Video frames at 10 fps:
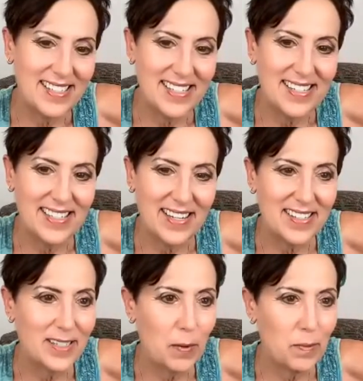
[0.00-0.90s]
and teaching
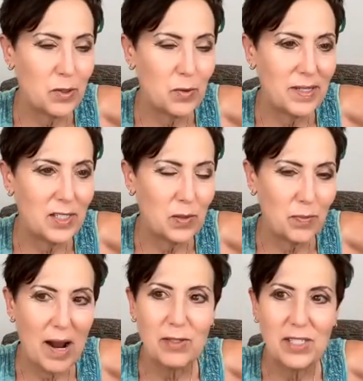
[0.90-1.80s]
us the difference between
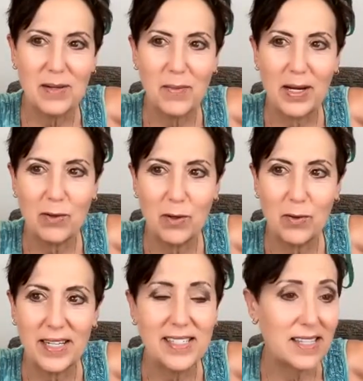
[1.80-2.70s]
sprouts and microgreens.